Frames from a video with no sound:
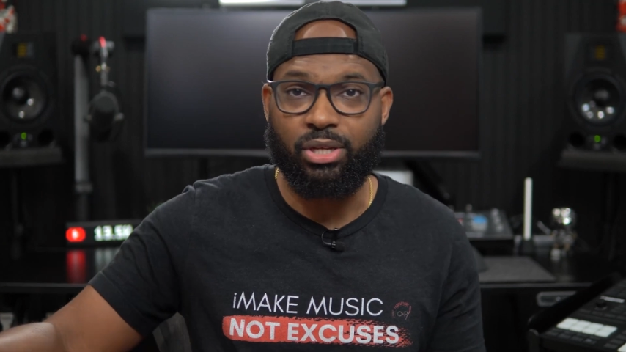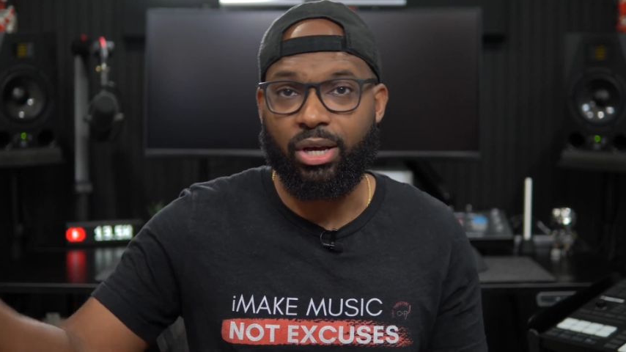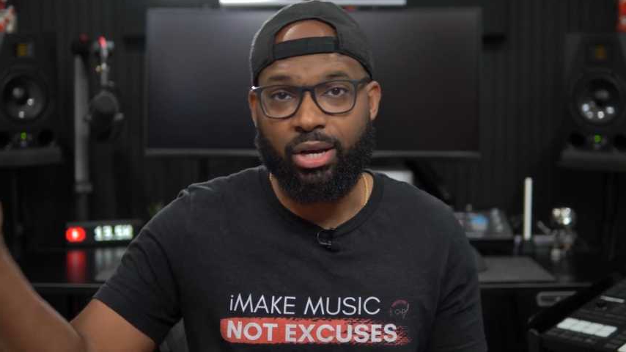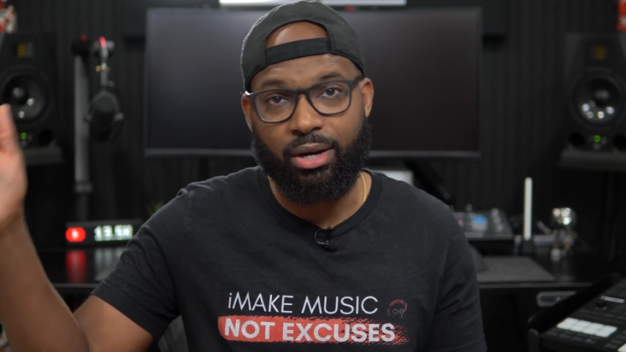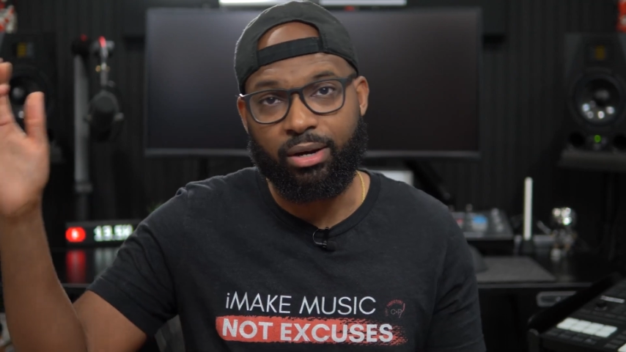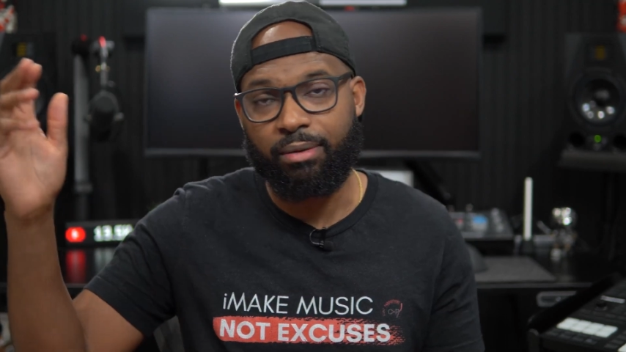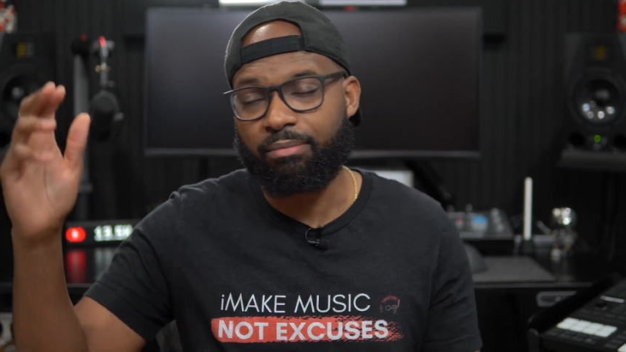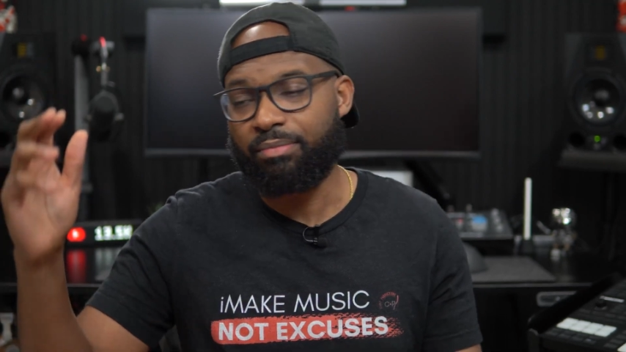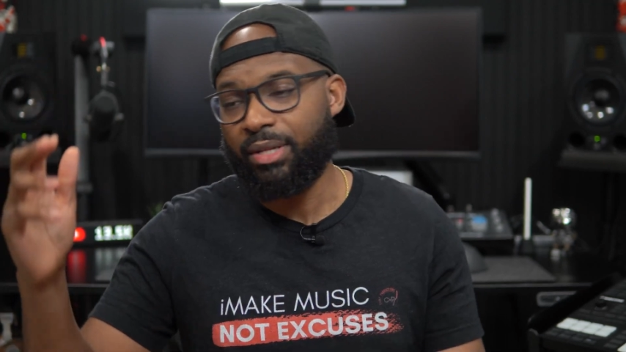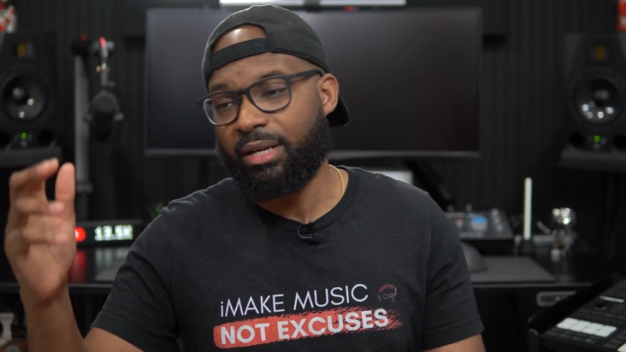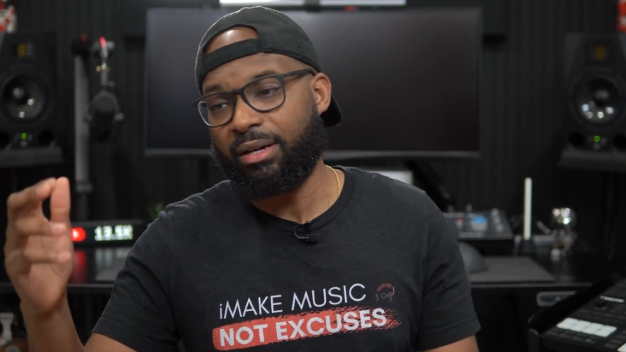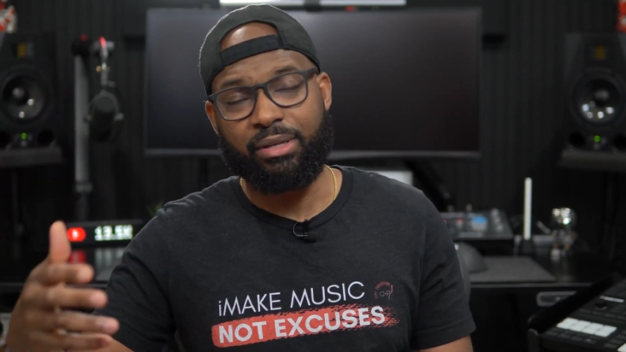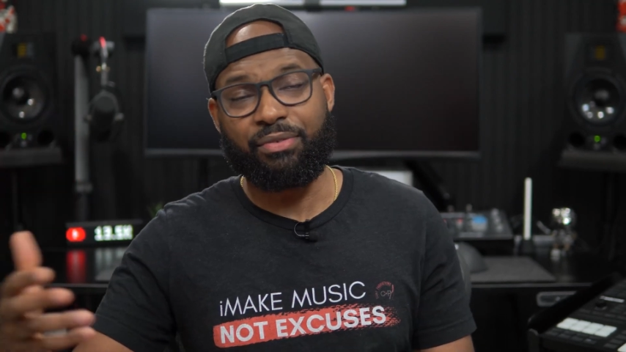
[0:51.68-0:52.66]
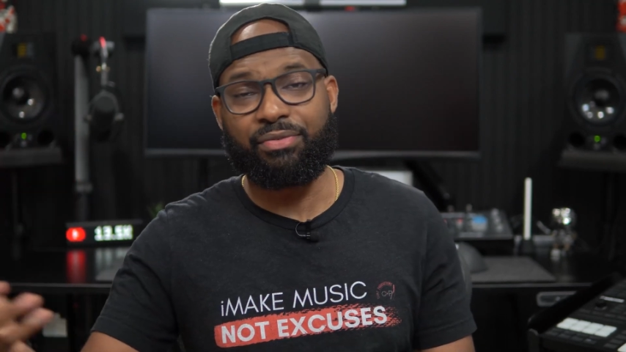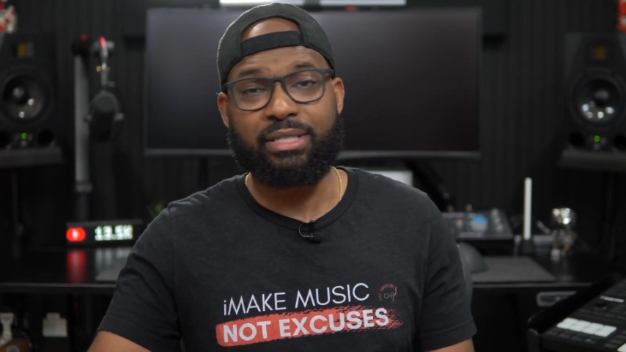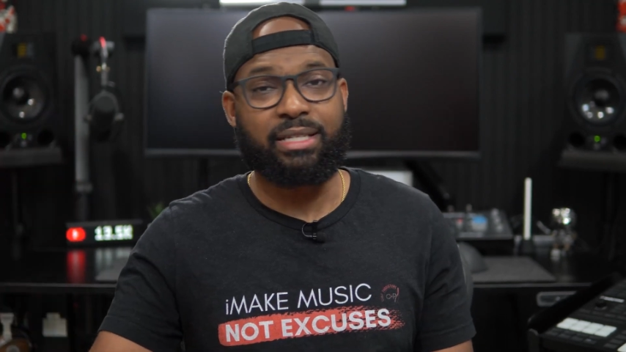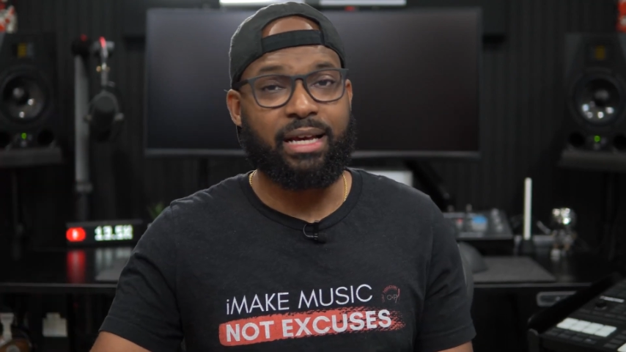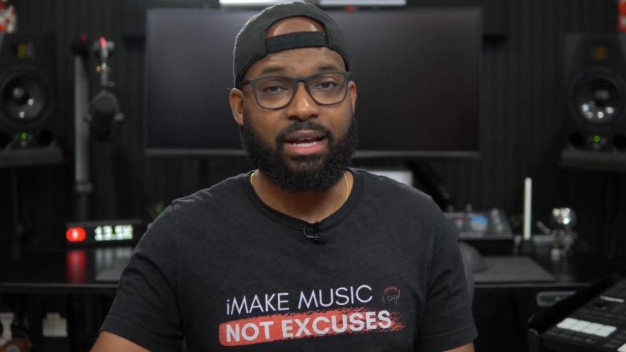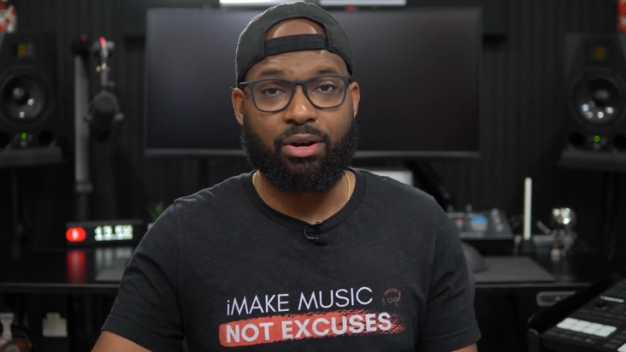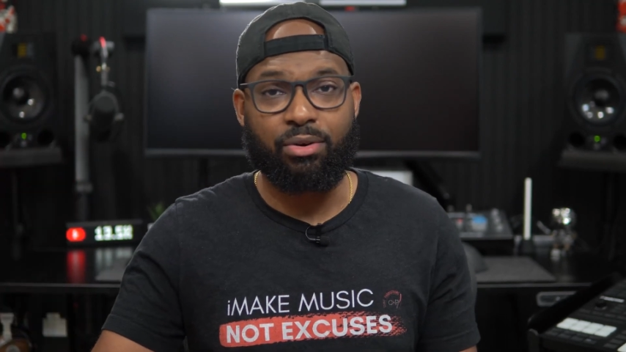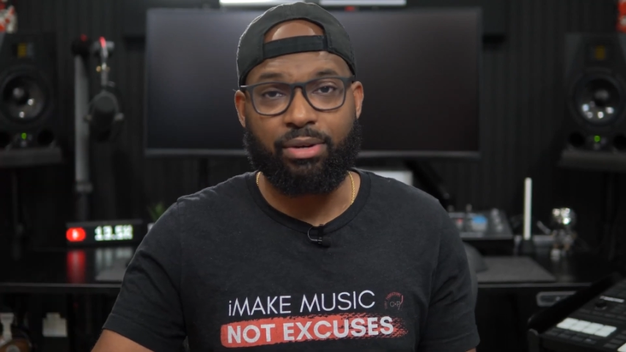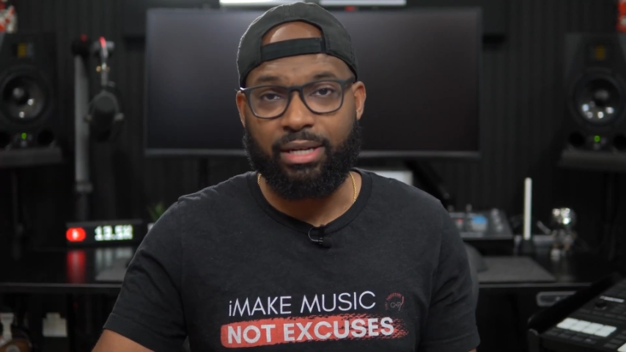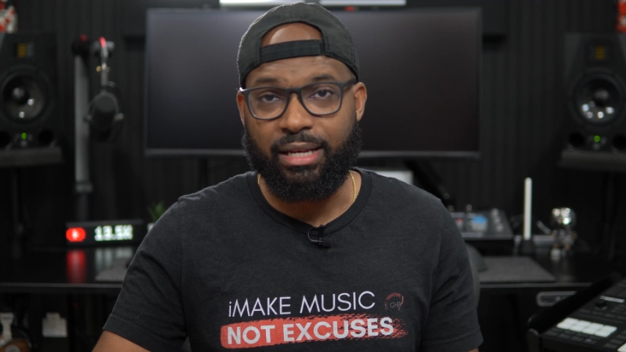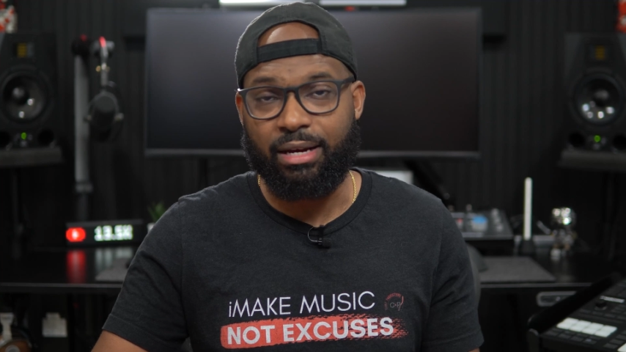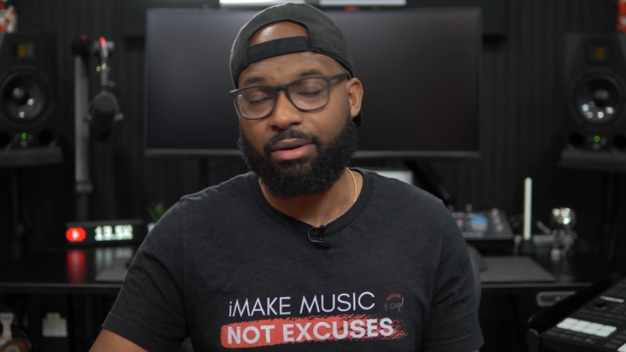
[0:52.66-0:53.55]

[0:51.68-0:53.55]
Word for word: to come if it's not already